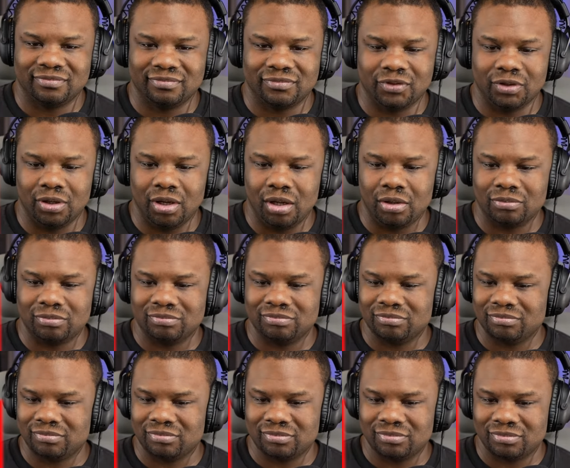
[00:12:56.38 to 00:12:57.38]
What?
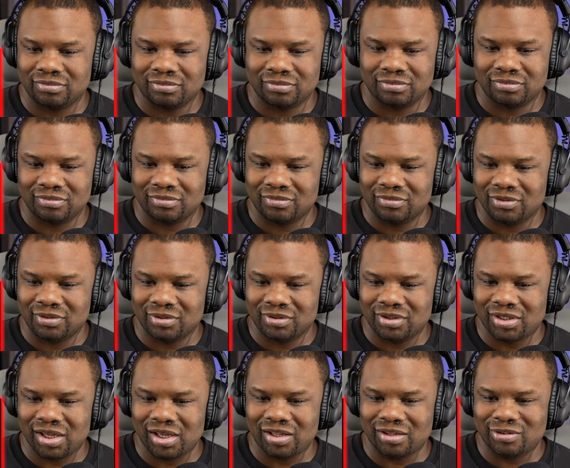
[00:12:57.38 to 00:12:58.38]
The
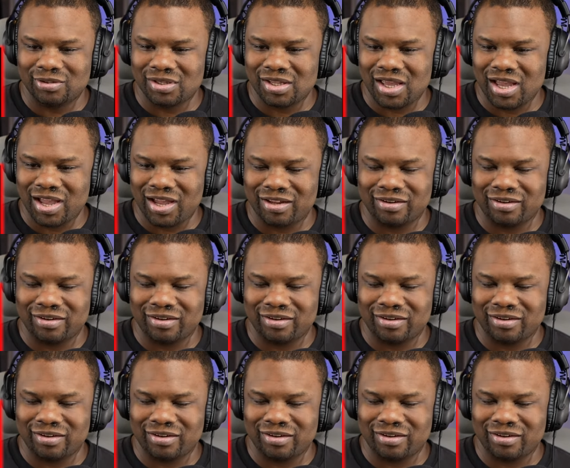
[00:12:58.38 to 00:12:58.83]
hell is that?